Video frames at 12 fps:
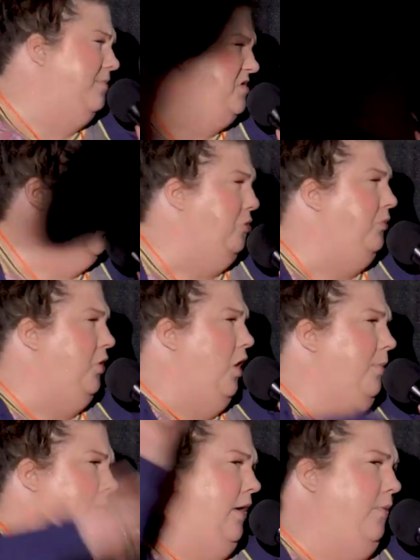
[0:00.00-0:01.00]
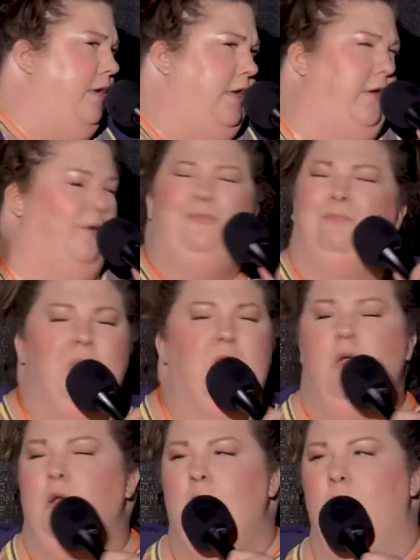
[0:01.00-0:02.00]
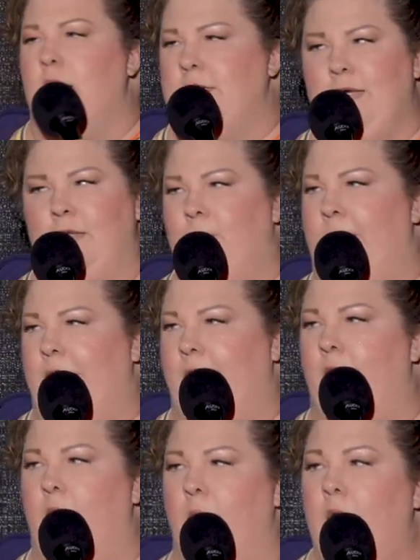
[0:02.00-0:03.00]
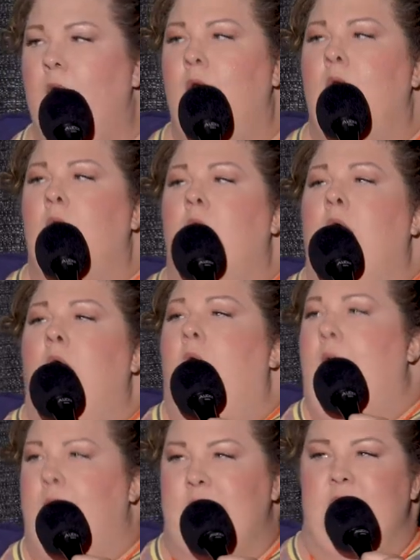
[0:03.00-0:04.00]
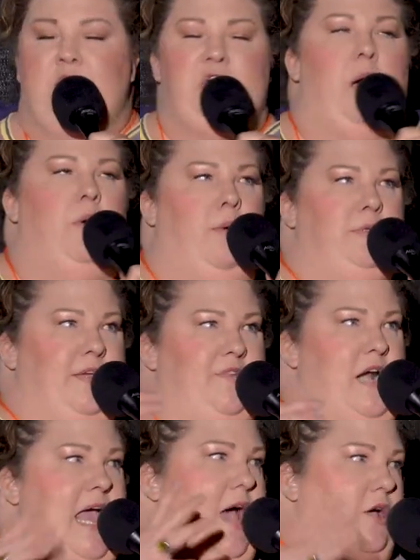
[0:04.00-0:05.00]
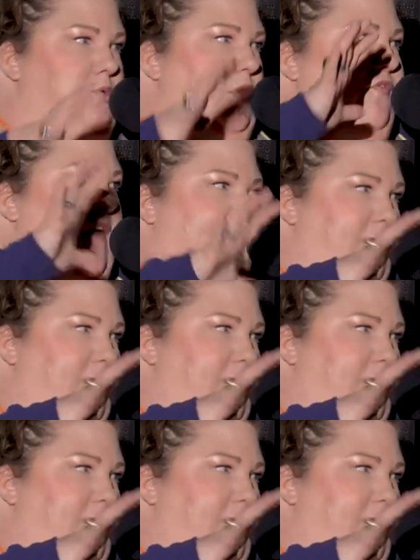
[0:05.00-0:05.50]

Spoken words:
scoop you up and get rid of you. No, it's not the way to go. I was in the shower. I was living in a house with 5